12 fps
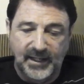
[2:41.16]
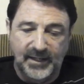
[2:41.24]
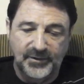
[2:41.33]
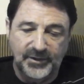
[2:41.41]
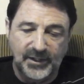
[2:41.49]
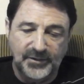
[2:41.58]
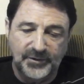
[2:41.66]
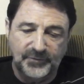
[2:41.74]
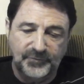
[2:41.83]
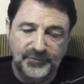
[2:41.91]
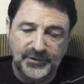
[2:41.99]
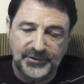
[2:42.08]
And the
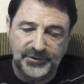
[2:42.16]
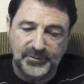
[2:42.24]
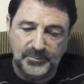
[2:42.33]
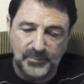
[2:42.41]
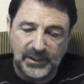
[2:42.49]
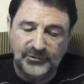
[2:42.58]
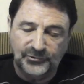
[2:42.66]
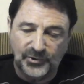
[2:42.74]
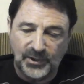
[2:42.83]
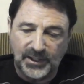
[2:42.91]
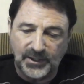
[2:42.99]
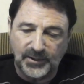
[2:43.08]
fifth
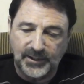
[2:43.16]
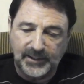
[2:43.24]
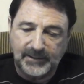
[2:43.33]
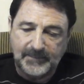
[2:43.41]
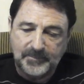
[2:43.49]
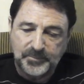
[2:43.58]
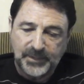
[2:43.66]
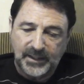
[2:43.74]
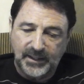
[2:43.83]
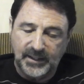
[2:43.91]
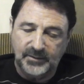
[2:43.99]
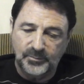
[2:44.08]
major area,
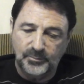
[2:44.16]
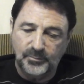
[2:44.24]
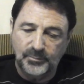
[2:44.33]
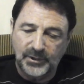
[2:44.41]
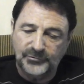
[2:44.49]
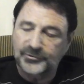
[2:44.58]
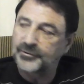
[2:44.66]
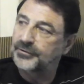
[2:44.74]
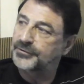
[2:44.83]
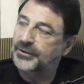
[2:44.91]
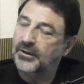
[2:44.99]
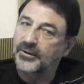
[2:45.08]
it
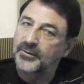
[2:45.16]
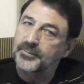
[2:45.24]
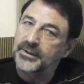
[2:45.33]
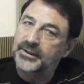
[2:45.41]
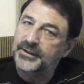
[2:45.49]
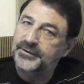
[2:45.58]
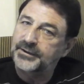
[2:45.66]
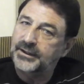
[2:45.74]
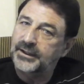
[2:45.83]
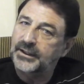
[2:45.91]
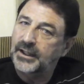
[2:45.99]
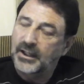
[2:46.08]
measures our
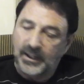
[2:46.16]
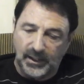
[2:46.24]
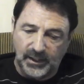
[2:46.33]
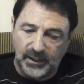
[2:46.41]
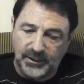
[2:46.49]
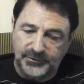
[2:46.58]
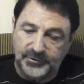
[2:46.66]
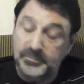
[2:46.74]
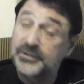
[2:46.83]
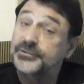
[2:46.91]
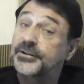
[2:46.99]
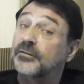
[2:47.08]
ability to
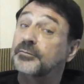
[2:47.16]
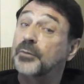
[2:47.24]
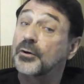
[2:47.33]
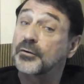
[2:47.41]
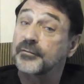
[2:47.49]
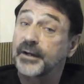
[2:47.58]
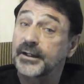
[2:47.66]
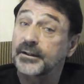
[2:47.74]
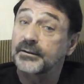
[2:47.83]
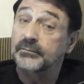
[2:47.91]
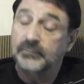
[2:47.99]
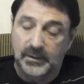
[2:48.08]
be
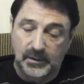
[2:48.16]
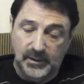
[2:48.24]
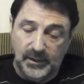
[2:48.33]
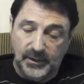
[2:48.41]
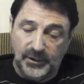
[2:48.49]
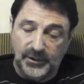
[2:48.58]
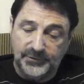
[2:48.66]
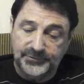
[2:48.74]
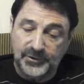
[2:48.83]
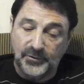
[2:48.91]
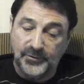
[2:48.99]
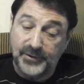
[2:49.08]
self-motivated,
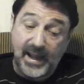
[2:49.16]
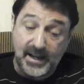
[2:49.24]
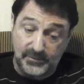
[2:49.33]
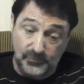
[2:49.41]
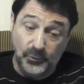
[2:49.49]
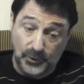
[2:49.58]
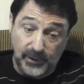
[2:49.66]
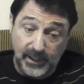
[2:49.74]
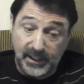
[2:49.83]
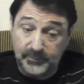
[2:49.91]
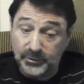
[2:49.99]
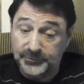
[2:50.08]
so that we're
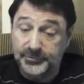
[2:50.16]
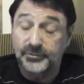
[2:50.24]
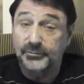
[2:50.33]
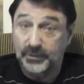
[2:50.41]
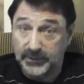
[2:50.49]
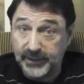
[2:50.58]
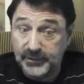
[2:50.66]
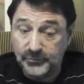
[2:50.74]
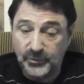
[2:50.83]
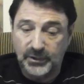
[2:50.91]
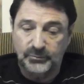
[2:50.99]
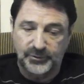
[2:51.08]
able to relate
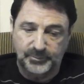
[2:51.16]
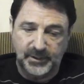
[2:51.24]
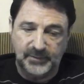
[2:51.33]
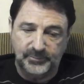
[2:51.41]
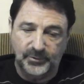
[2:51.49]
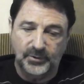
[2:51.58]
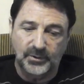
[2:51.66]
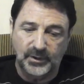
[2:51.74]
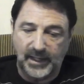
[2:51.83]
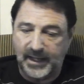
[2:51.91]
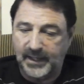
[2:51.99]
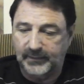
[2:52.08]
well with people
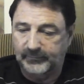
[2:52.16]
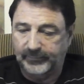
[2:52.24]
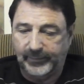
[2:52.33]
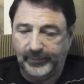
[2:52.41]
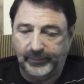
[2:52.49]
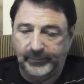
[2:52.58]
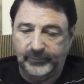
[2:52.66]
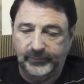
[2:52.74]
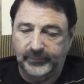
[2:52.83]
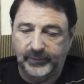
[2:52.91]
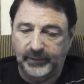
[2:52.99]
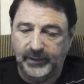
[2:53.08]

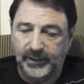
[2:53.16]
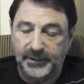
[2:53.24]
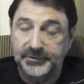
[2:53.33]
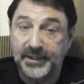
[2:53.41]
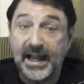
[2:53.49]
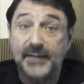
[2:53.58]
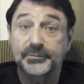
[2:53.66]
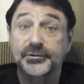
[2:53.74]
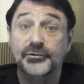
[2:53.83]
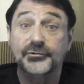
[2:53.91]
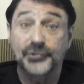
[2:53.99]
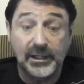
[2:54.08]
and adapt
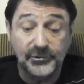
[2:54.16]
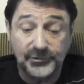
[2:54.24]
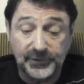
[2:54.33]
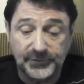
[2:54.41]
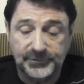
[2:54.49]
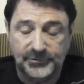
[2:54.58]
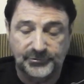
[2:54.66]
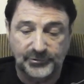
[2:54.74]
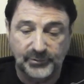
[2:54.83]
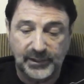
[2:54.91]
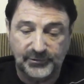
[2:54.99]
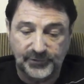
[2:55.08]
to changing
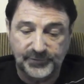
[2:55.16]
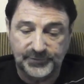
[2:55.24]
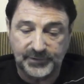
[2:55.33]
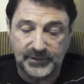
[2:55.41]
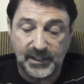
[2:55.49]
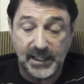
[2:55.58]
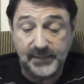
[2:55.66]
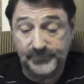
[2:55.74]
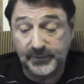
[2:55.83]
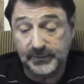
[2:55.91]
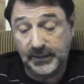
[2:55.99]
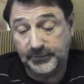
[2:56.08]
situations in life,
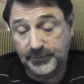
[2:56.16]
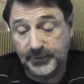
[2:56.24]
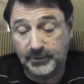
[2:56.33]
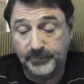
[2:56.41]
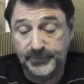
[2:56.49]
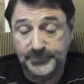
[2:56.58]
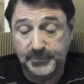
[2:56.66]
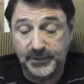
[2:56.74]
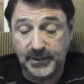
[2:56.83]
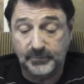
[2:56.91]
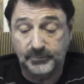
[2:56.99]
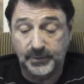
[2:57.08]
and to help us
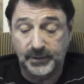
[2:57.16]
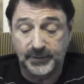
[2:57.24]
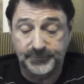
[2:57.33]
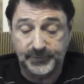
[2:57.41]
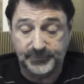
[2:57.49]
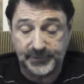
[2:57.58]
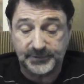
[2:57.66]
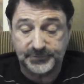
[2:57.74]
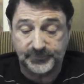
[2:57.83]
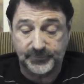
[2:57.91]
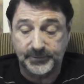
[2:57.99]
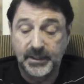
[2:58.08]
become
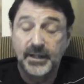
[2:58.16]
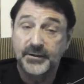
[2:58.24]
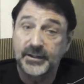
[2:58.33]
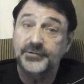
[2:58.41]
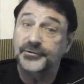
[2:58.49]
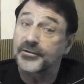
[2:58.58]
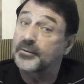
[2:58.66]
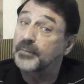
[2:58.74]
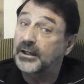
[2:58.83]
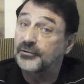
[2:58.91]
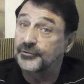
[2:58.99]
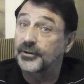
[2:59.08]
successful. These are the
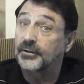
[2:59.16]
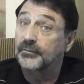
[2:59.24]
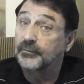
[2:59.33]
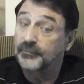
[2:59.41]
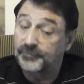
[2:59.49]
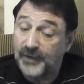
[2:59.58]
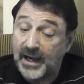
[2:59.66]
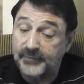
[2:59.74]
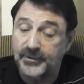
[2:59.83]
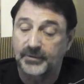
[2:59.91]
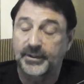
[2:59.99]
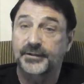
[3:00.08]
major
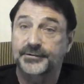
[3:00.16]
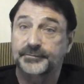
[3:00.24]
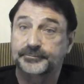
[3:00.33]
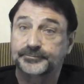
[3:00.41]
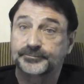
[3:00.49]
5 areas.